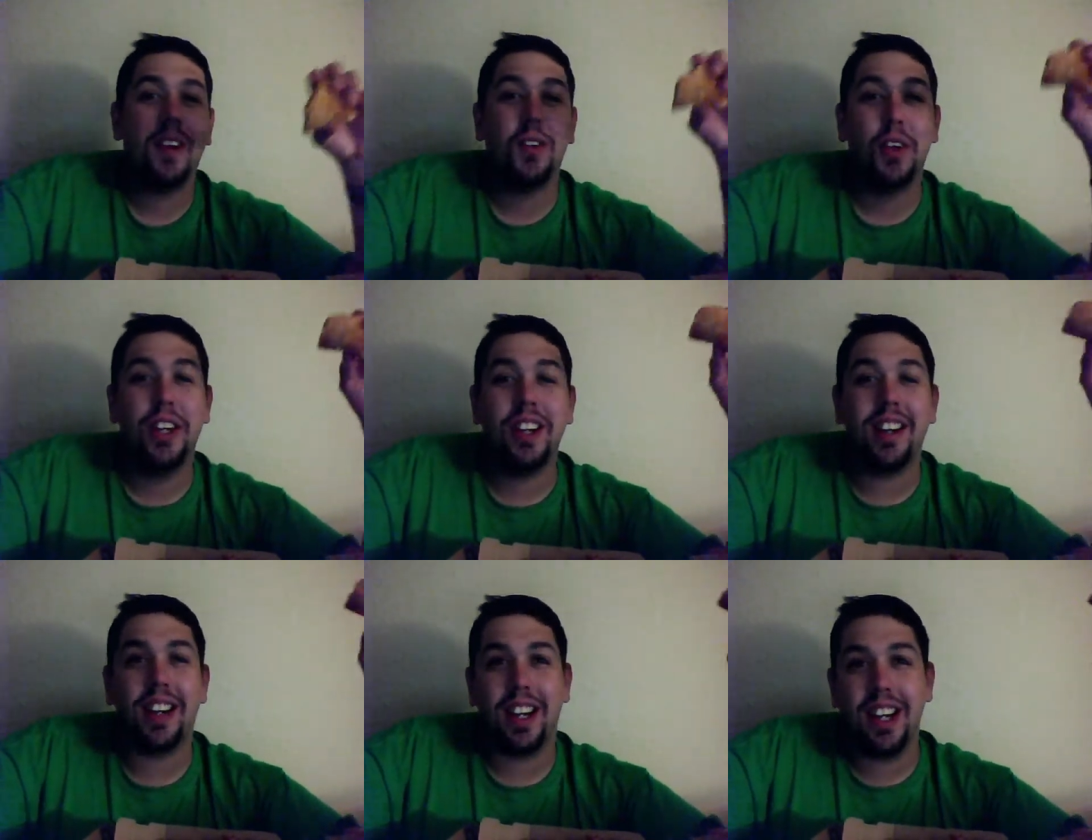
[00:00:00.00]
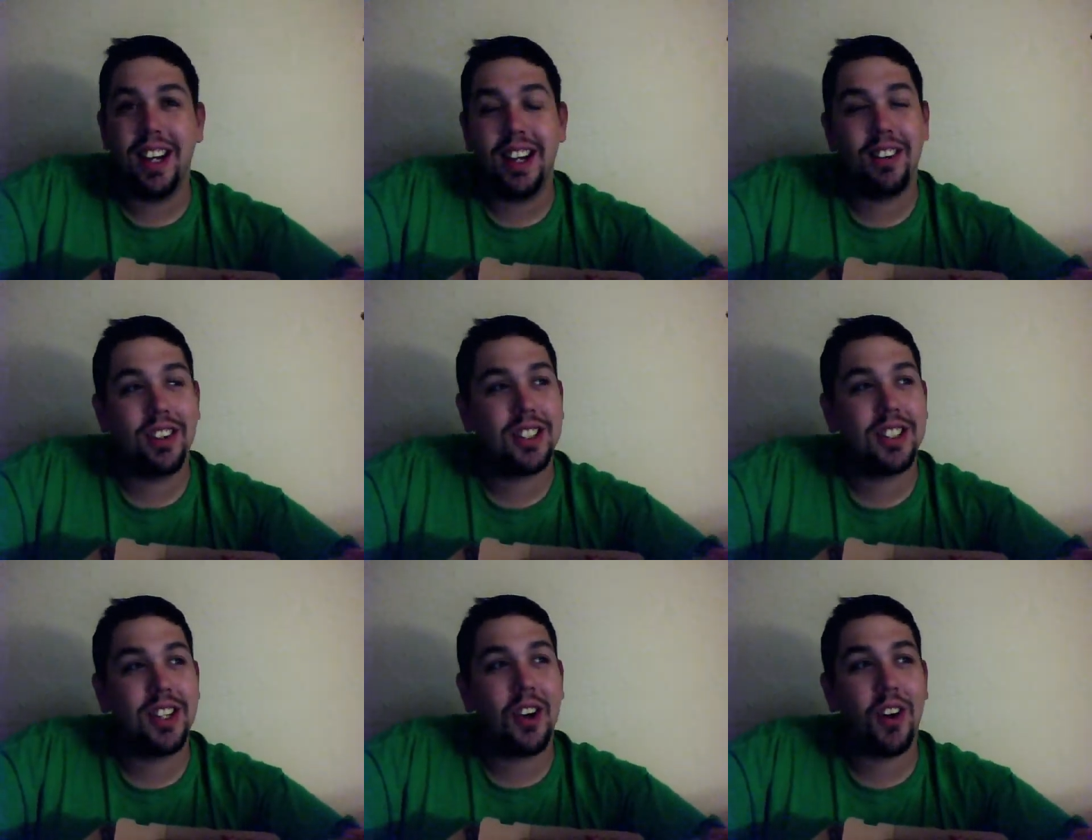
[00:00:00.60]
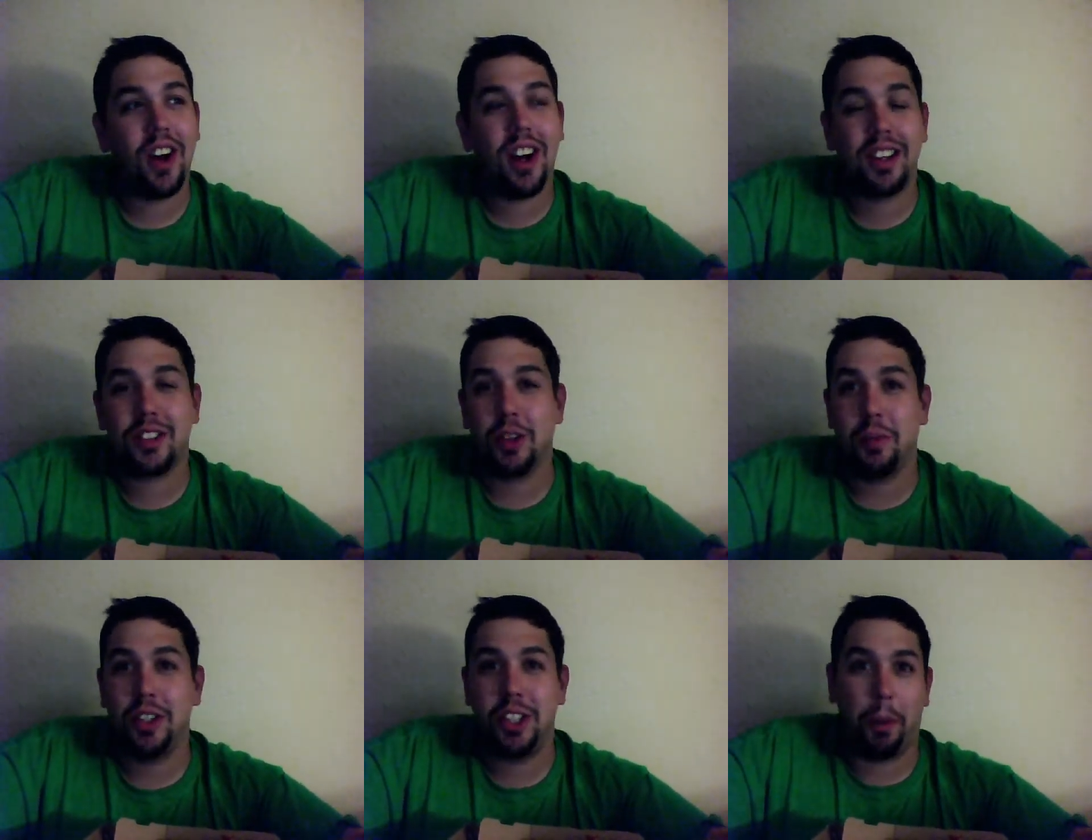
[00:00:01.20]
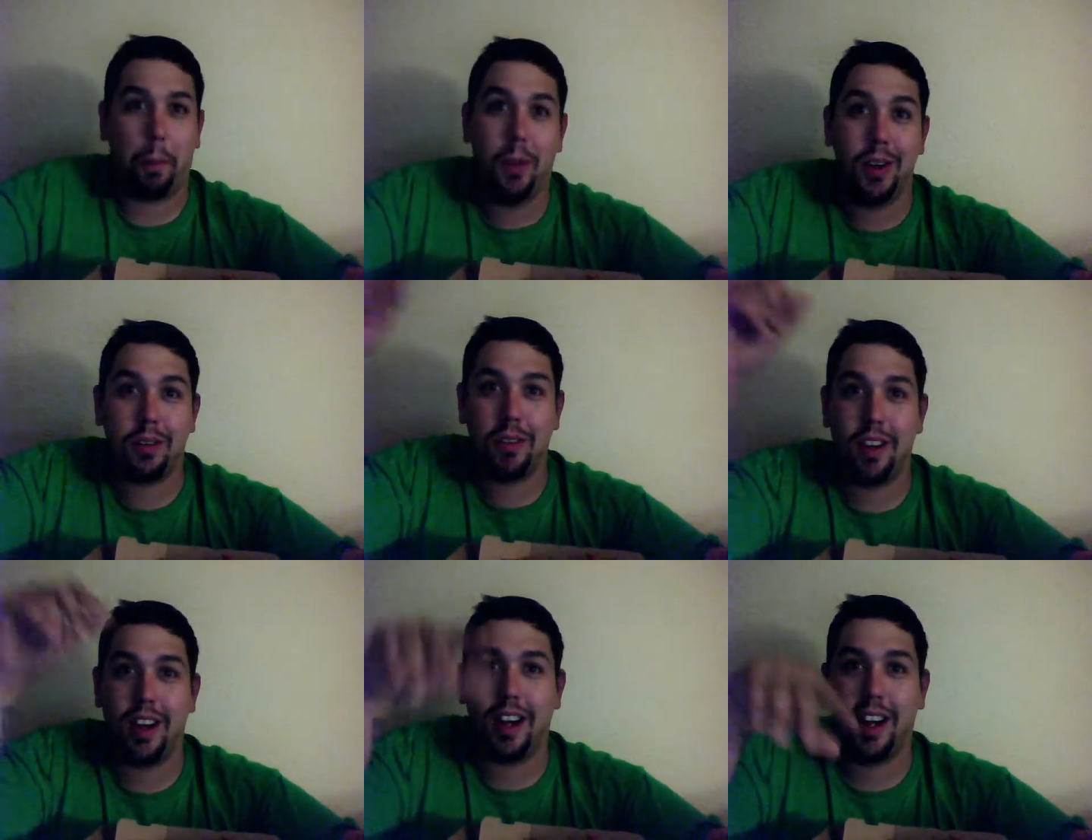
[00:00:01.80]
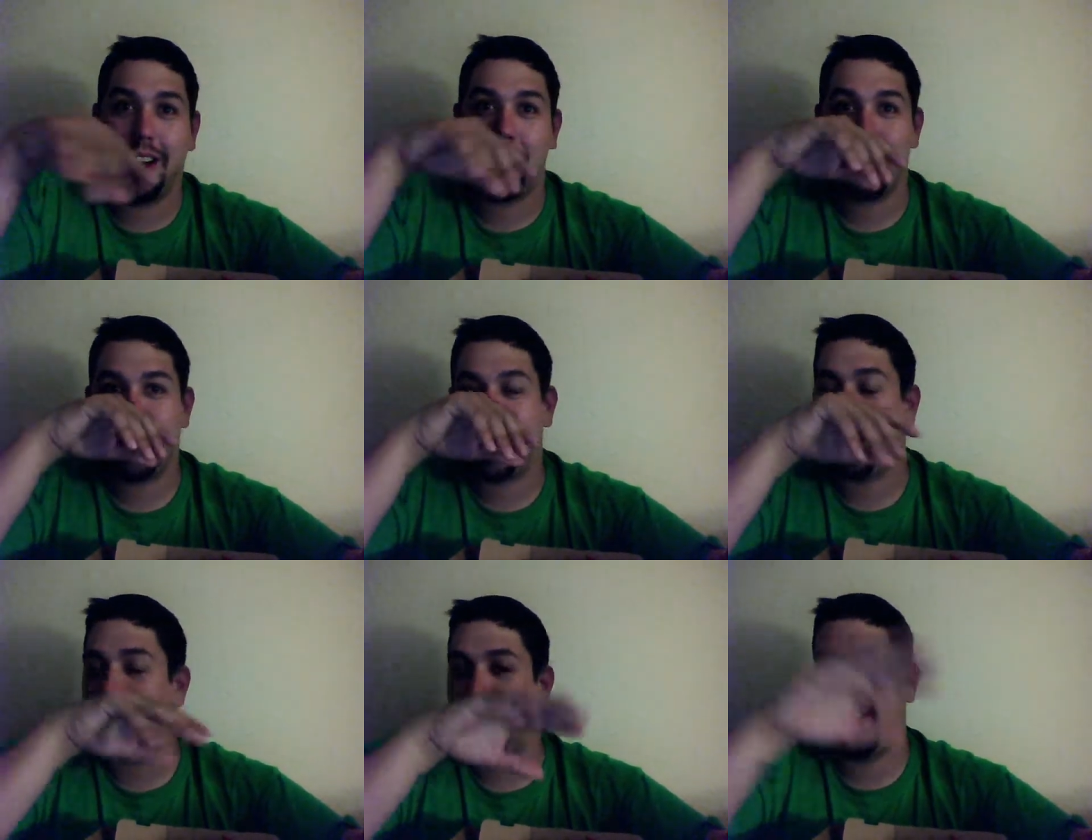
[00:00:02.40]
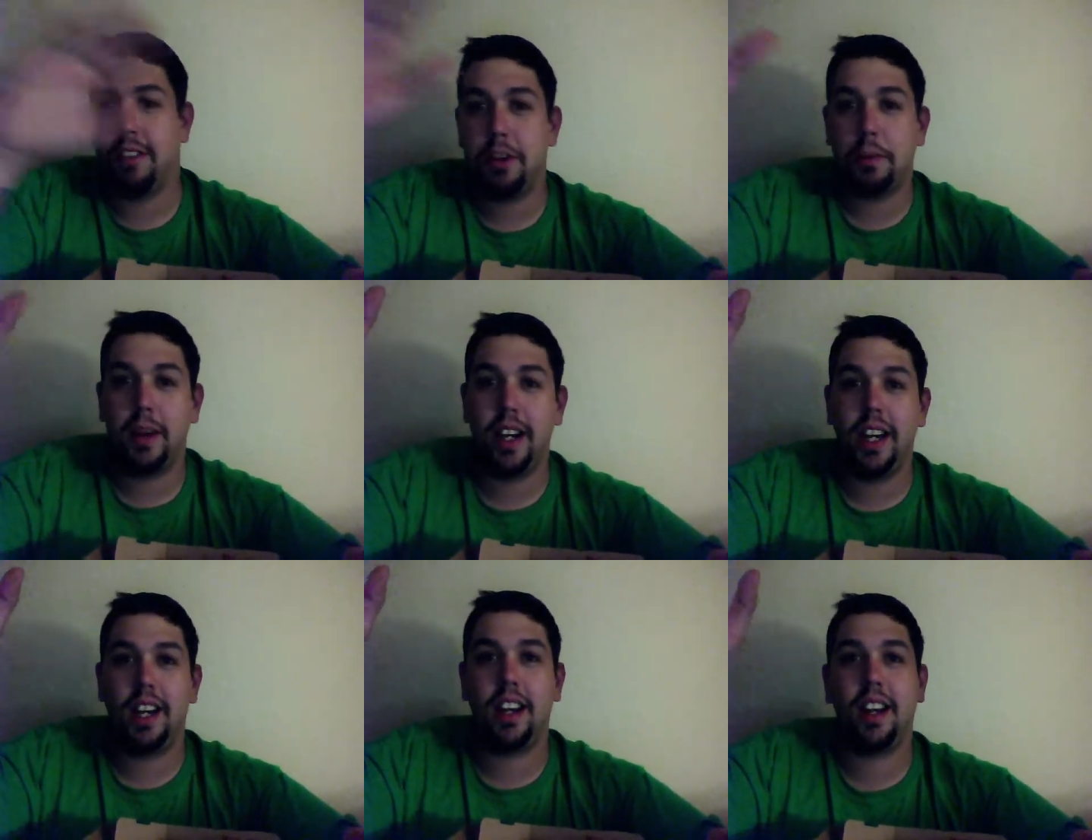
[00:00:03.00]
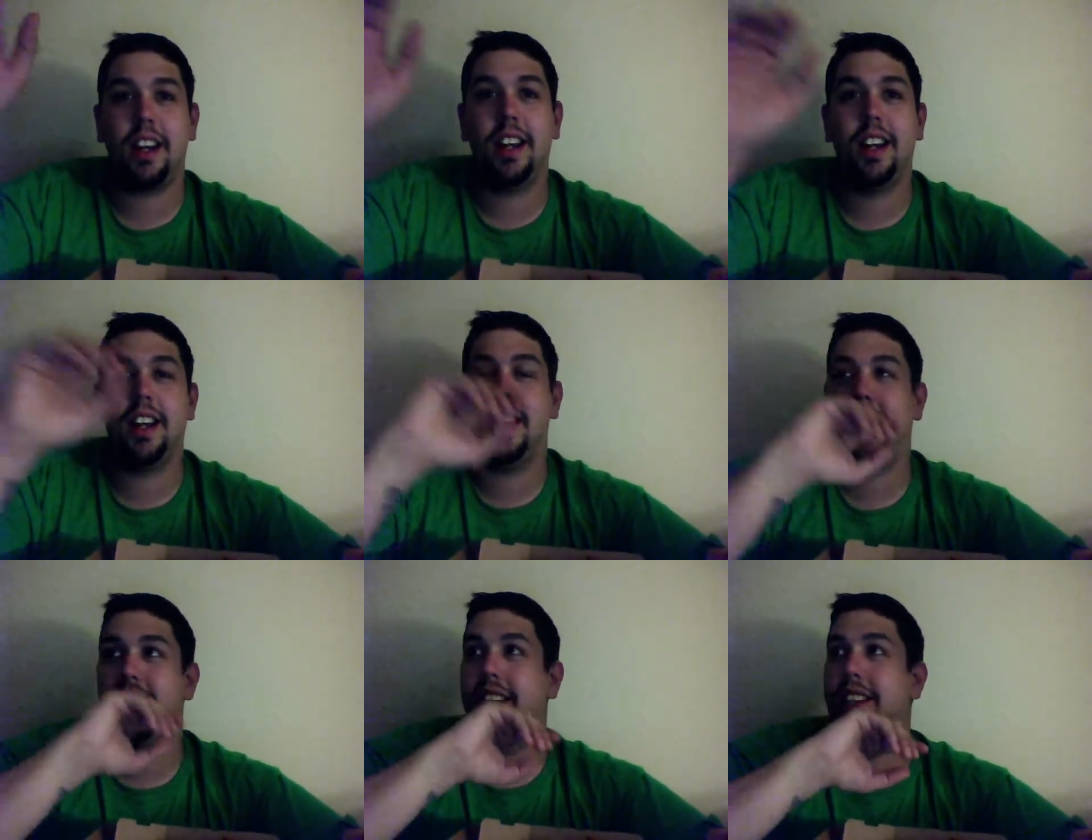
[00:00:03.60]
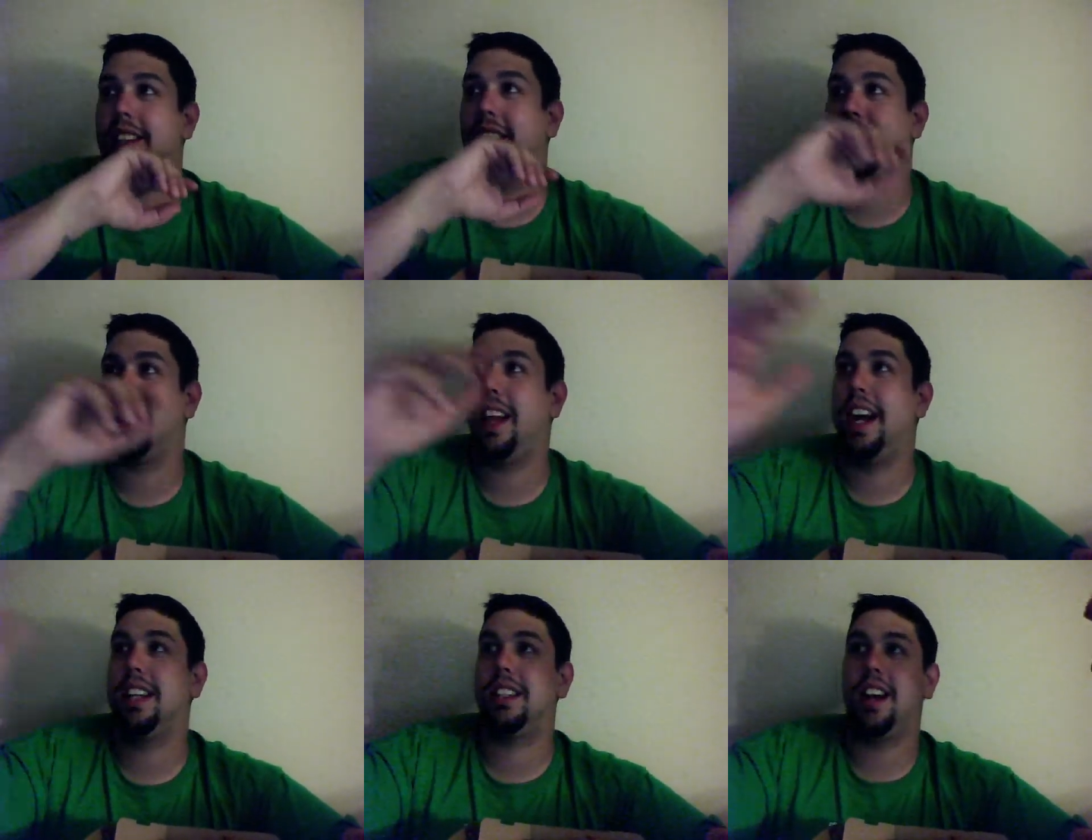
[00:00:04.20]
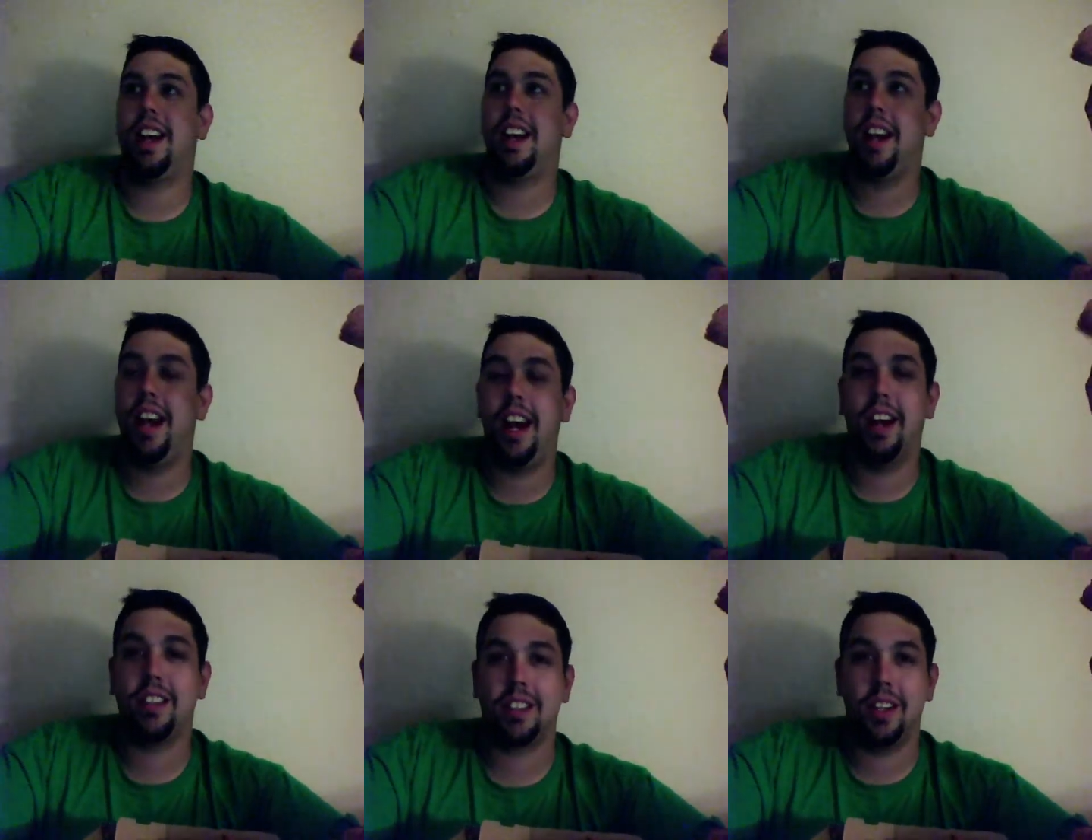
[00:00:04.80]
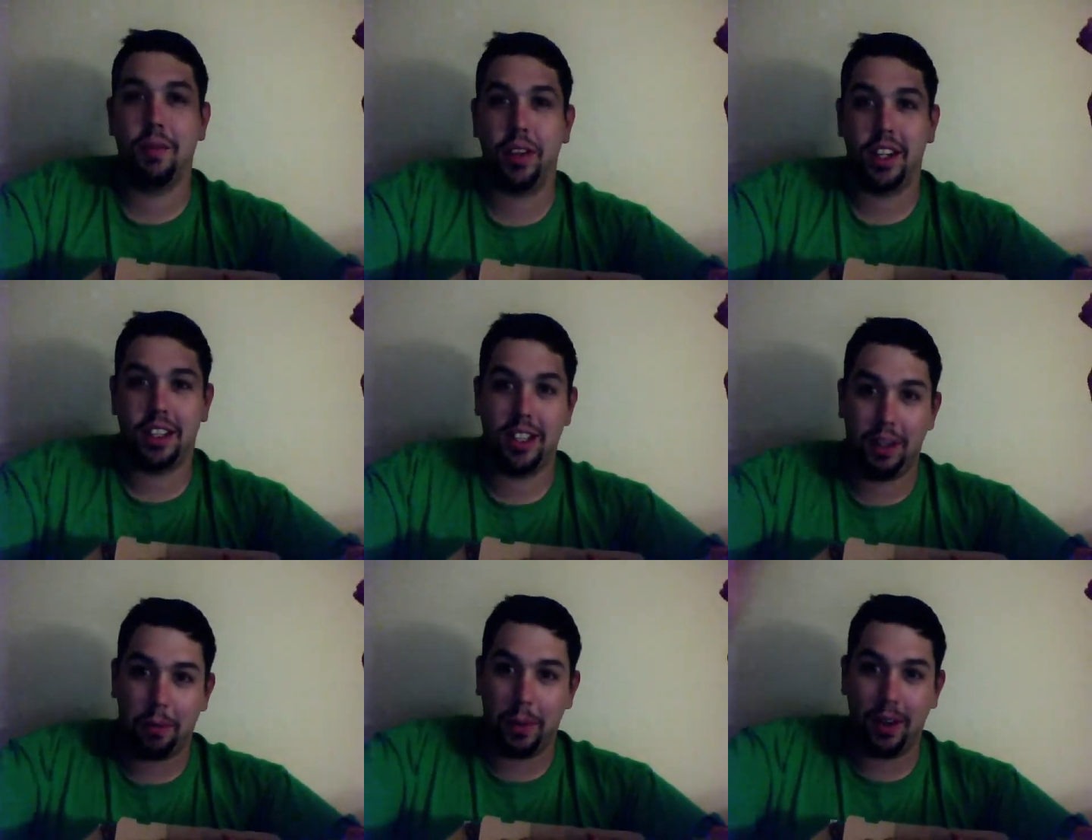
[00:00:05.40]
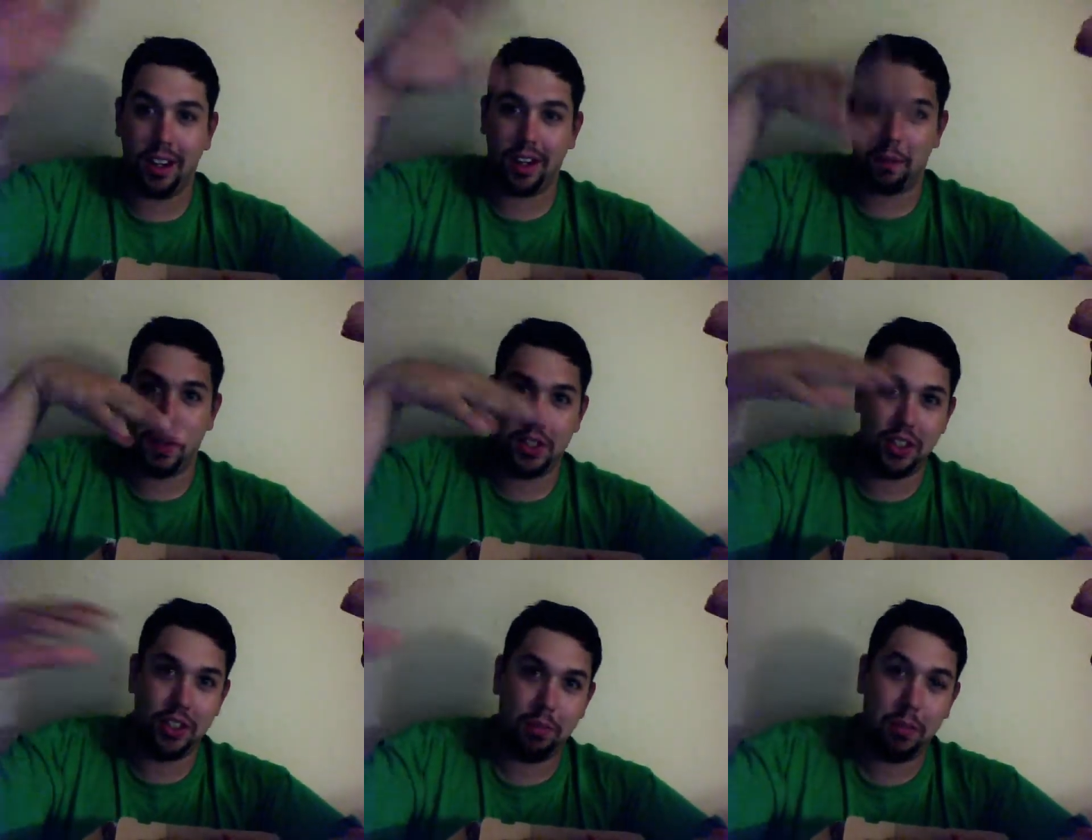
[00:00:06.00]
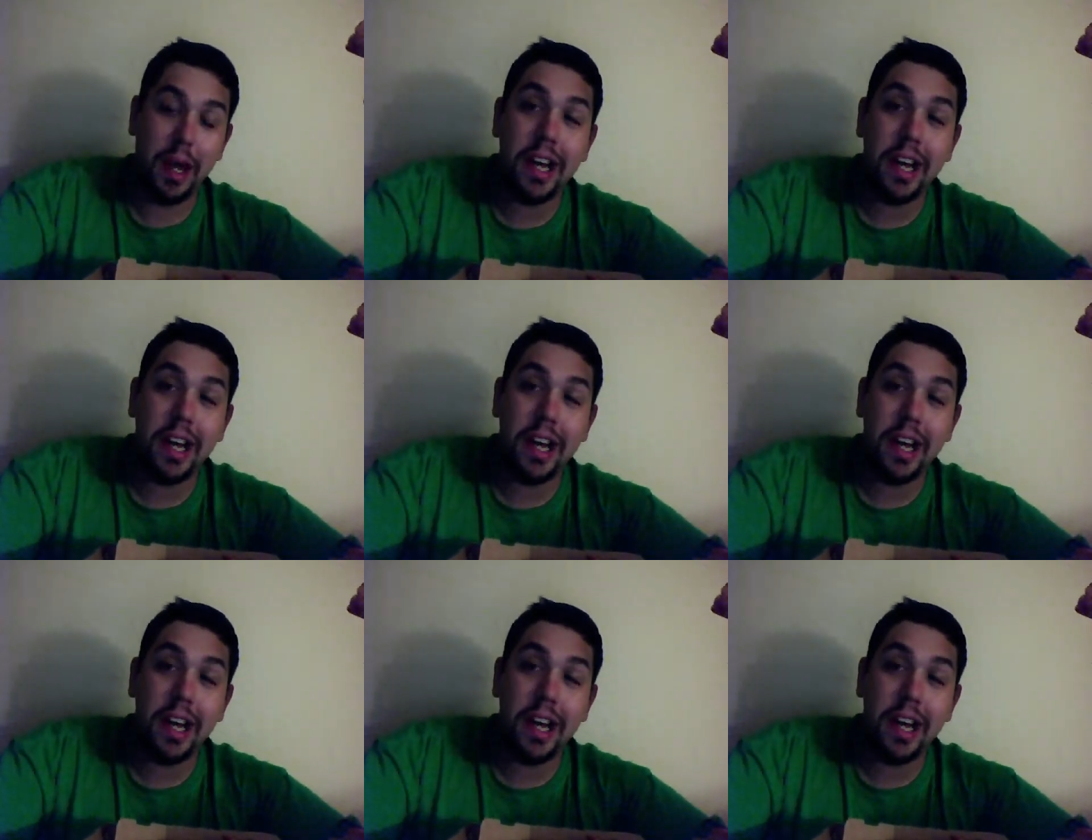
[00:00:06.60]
when you were a kid, it was so awesome when she put, like, if everybody in the class got an A on something, she put a bunch of